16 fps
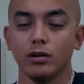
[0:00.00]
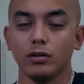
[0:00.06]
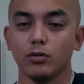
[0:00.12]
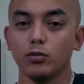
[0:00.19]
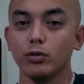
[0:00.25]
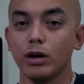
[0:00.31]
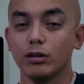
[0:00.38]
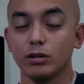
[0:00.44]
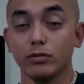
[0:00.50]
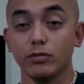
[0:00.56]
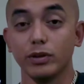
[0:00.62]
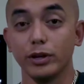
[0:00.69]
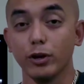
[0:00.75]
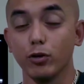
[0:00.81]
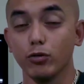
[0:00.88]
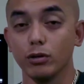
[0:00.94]
Throughout the
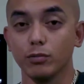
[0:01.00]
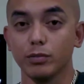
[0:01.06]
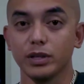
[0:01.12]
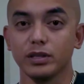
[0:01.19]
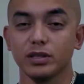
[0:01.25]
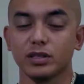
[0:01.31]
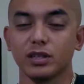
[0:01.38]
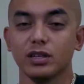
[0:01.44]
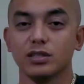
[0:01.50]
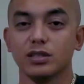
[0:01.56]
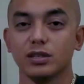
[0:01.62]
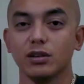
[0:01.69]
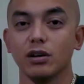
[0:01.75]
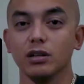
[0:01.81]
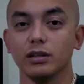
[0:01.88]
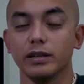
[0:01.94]
video, we'll be
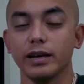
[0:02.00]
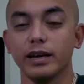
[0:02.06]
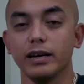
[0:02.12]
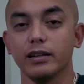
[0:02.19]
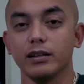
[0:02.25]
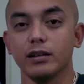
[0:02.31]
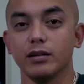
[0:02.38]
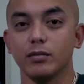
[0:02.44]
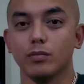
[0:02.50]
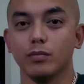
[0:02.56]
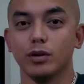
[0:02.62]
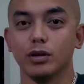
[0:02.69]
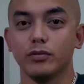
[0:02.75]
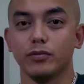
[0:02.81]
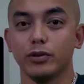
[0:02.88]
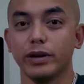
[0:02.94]
discussing all of that,
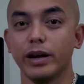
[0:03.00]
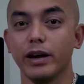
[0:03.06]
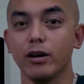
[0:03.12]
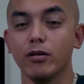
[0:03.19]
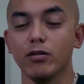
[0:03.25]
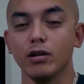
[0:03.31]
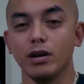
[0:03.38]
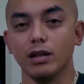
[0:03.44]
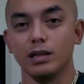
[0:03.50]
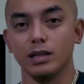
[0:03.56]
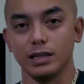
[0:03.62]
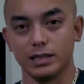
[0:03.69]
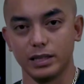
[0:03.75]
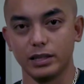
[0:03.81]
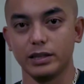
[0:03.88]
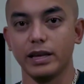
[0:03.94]
but for now,
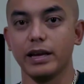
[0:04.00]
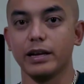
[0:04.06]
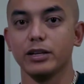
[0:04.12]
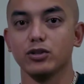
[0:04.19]
let's hit that